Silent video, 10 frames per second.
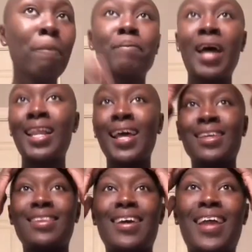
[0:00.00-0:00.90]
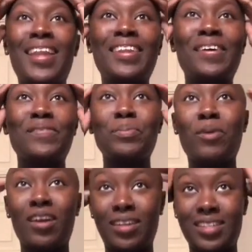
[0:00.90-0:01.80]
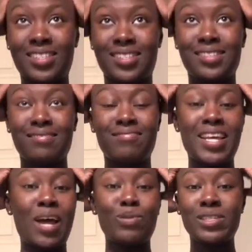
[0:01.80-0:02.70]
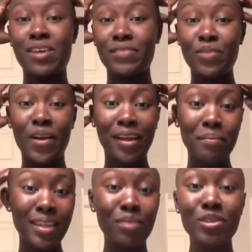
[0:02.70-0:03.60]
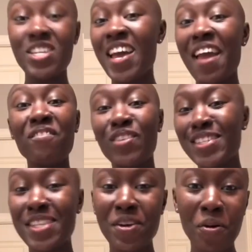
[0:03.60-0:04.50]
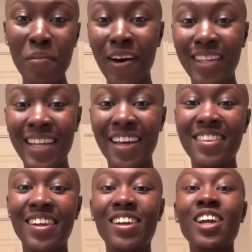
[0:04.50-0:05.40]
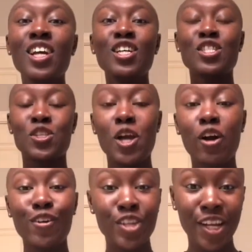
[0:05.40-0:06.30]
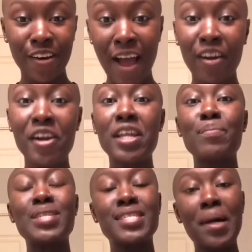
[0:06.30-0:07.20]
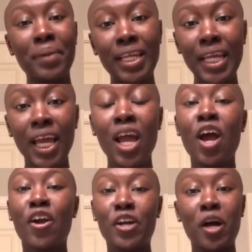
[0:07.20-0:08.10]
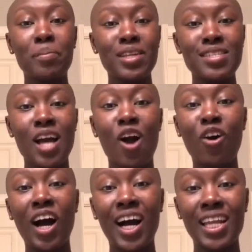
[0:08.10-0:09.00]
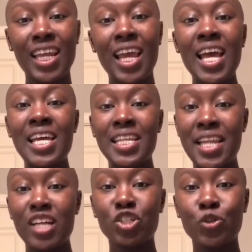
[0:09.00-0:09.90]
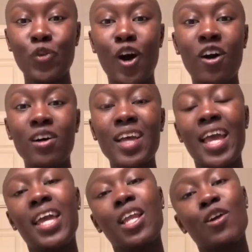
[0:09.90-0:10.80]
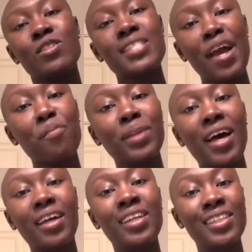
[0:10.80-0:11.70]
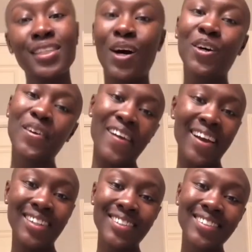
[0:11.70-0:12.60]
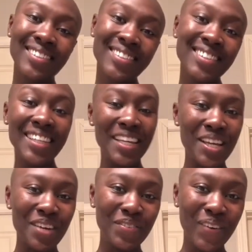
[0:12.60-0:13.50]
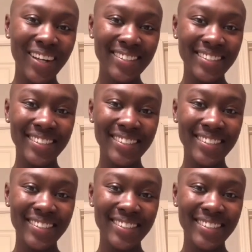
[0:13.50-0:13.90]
I like that. I love the products. And I would definitely recommend them to every single body out there. So y'all go check her out. Her name is Dominique. Her company is called Honey Natu-raw. And her scalp line is called Crown. Thank y'all for watching.